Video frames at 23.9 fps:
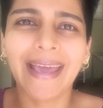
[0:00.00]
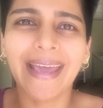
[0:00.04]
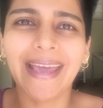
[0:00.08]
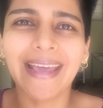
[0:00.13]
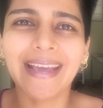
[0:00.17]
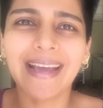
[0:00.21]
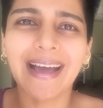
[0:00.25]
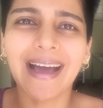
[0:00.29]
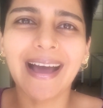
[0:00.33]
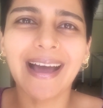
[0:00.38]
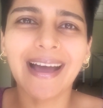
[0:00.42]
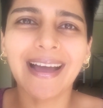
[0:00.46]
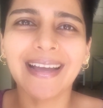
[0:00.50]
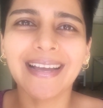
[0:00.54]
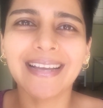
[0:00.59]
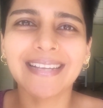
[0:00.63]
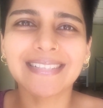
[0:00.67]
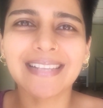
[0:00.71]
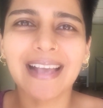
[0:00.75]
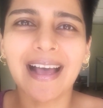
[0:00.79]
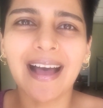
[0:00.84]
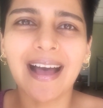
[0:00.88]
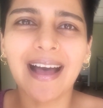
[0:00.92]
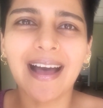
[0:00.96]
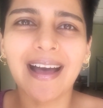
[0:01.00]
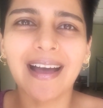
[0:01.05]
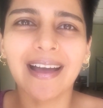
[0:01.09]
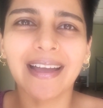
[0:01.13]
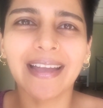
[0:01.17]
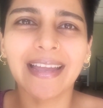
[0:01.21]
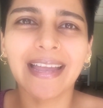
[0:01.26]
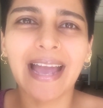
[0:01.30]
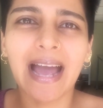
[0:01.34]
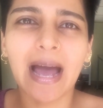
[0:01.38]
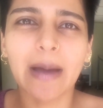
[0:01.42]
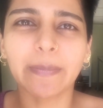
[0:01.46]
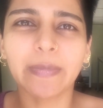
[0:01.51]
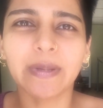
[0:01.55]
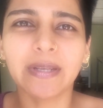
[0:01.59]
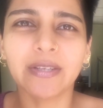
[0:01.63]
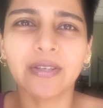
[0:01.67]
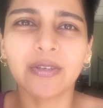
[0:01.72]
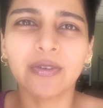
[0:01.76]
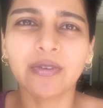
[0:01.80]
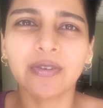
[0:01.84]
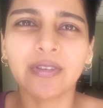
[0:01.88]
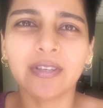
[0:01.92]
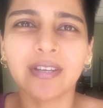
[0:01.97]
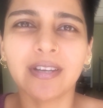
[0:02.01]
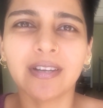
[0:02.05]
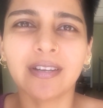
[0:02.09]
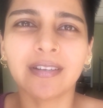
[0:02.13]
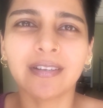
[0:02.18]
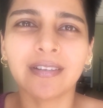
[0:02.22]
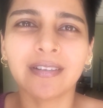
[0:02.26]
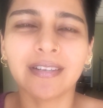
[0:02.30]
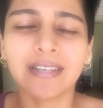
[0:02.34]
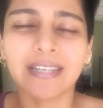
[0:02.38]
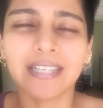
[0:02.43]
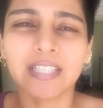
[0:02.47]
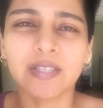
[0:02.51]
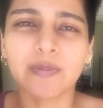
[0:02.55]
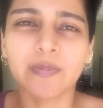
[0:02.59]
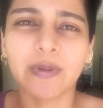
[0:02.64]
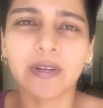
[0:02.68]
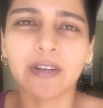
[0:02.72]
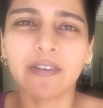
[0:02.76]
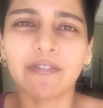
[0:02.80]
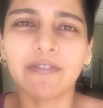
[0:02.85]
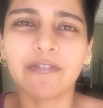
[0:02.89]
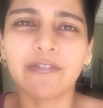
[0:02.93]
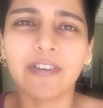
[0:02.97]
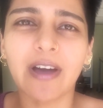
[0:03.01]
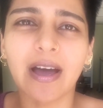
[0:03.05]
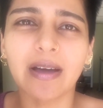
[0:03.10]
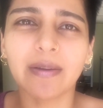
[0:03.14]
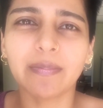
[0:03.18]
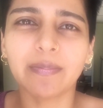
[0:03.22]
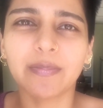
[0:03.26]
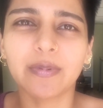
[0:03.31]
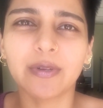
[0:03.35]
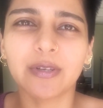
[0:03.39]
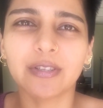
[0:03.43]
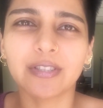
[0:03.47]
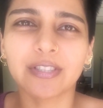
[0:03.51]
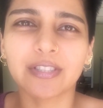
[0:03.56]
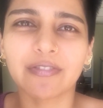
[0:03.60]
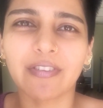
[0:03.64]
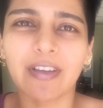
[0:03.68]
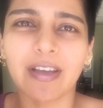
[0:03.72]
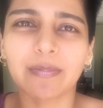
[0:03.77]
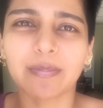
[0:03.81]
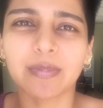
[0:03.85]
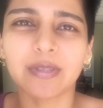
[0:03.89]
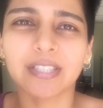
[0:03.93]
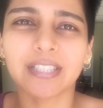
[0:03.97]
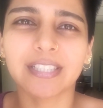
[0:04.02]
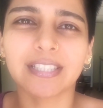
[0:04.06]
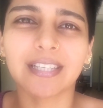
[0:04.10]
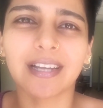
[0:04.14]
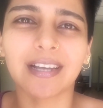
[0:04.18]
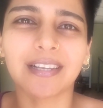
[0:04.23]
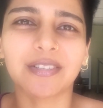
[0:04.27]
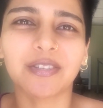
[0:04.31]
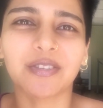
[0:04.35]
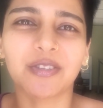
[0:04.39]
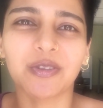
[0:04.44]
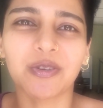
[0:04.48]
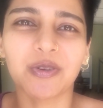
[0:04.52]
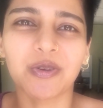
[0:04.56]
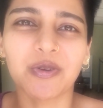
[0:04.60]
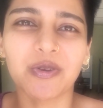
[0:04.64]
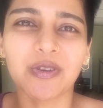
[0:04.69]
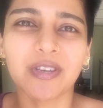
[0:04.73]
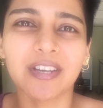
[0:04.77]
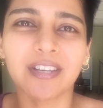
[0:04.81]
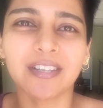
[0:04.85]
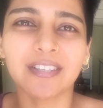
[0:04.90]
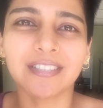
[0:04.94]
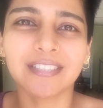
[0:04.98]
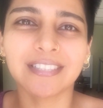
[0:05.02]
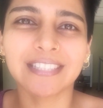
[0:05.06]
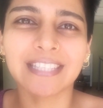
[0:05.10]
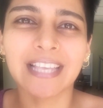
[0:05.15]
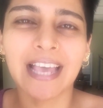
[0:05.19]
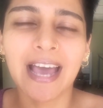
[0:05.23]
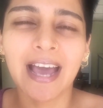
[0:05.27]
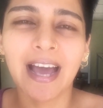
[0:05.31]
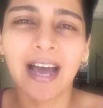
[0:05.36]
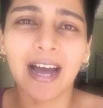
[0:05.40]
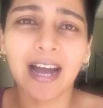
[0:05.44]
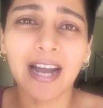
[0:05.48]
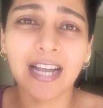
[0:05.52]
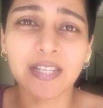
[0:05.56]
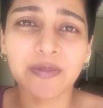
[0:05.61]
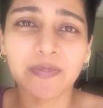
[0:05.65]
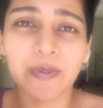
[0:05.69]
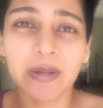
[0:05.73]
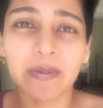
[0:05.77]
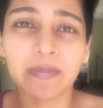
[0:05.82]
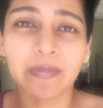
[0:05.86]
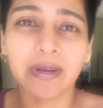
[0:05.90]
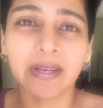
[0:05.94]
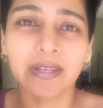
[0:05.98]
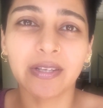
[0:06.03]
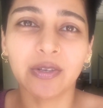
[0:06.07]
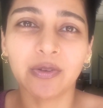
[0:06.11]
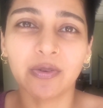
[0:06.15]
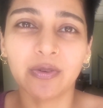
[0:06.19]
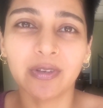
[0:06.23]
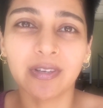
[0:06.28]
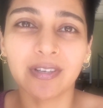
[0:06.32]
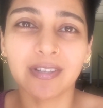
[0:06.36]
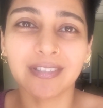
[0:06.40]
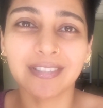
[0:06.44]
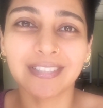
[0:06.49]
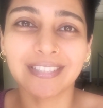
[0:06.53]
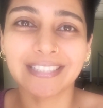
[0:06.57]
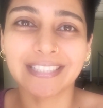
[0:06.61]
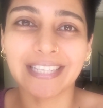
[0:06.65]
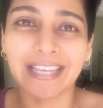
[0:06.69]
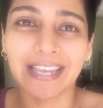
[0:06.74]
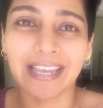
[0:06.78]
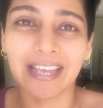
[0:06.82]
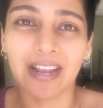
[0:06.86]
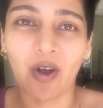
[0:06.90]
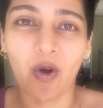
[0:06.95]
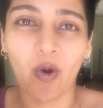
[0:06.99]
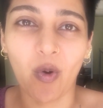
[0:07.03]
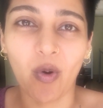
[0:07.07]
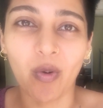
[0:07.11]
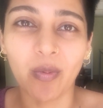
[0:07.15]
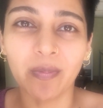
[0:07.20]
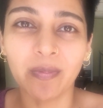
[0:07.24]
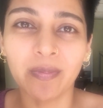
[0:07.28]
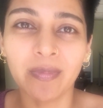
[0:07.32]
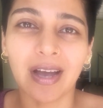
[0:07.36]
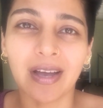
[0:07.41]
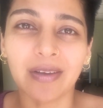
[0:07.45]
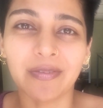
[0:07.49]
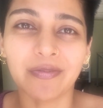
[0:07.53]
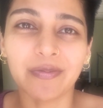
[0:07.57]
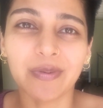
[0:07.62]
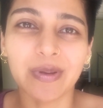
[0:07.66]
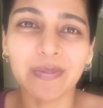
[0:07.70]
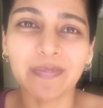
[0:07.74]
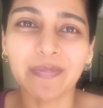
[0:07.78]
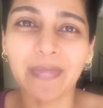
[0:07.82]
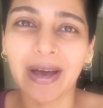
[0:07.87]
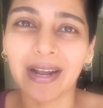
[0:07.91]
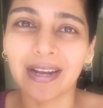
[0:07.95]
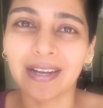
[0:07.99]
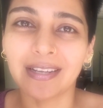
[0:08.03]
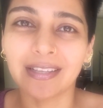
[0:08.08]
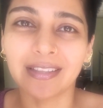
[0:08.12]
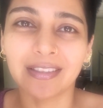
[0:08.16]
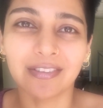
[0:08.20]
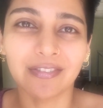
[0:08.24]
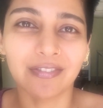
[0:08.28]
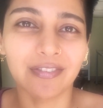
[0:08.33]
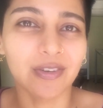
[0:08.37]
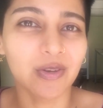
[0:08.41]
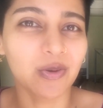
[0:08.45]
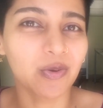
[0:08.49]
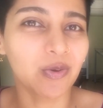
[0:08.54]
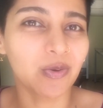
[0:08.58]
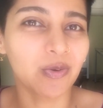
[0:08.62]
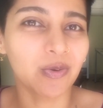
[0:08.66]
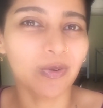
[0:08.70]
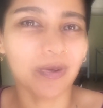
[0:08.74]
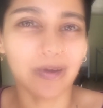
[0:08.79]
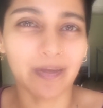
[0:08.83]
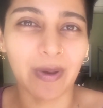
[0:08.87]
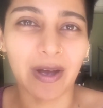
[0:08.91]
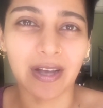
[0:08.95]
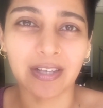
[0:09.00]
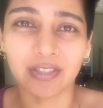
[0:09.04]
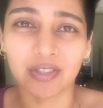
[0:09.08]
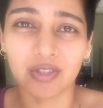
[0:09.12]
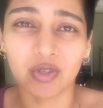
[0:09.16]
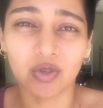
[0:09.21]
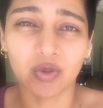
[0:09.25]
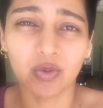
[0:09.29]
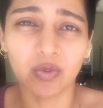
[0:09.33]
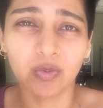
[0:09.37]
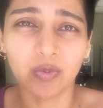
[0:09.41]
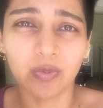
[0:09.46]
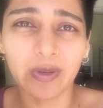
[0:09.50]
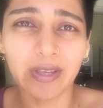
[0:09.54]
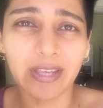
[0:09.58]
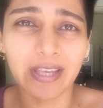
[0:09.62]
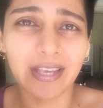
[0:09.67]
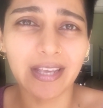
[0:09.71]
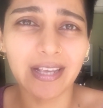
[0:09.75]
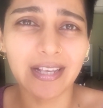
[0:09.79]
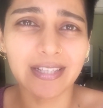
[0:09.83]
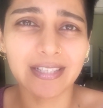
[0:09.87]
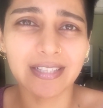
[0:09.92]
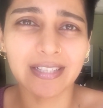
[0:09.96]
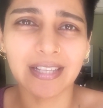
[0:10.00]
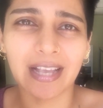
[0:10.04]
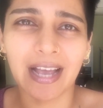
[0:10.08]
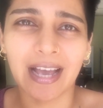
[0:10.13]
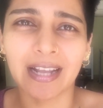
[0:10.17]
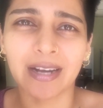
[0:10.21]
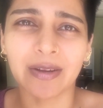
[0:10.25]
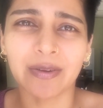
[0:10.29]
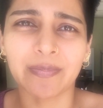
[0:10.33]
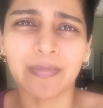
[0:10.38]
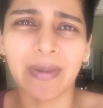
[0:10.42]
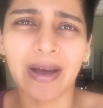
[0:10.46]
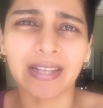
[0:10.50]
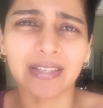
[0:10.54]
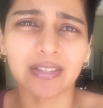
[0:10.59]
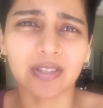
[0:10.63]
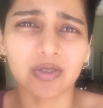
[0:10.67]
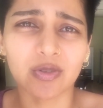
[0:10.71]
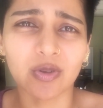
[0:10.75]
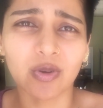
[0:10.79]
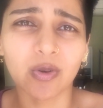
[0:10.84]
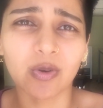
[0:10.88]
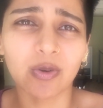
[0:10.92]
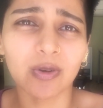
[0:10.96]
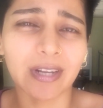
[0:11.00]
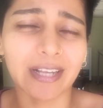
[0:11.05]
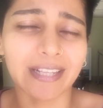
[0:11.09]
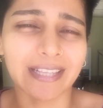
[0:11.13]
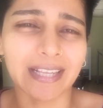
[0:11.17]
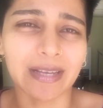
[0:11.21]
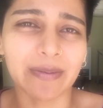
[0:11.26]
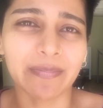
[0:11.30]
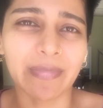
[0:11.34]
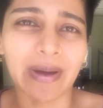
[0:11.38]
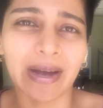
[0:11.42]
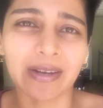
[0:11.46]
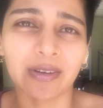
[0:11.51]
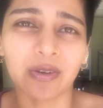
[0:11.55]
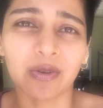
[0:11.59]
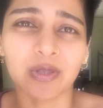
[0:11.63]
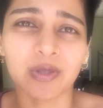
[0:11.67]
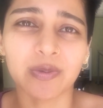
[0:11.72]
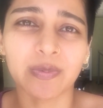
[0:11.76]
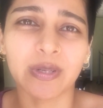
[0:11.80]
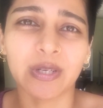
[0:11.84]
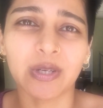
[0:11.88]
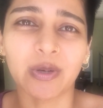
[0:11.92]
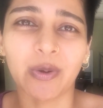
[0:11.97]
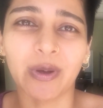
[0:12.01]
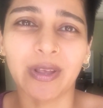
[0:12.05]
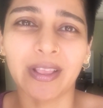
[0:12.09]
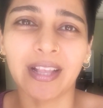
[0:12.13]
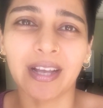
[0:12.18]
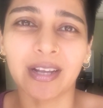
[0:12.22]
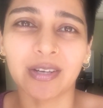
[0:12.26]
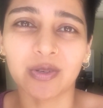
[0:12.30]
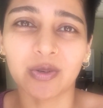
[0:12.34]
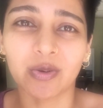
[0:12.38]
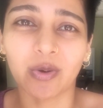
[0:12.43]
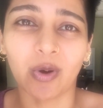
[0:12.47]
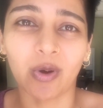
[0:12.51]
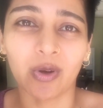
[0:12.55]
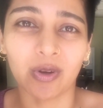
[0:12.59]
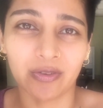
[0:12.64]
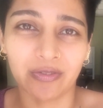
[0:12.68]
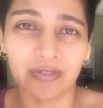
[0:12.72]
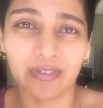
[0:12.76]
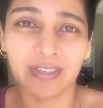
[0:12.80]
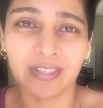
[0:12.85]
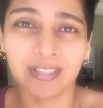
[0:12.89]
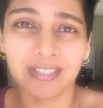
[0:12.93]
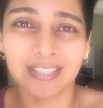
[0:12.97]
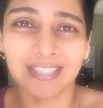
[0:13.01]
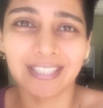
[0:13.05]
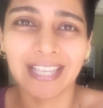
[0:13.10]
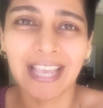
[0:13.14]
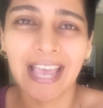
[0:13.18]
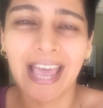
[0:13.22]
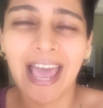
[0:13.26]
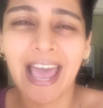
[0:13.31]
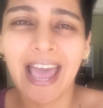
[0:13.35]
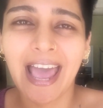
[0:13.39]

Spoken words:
Hey guys, hi, happy new year. It's been a fabulous, fabulous start to the new year's. I spent my new year's staying at home. I've been battling the flu the past 2 weeks, had a bad throat. I think Bangalore's been doing that to all of us,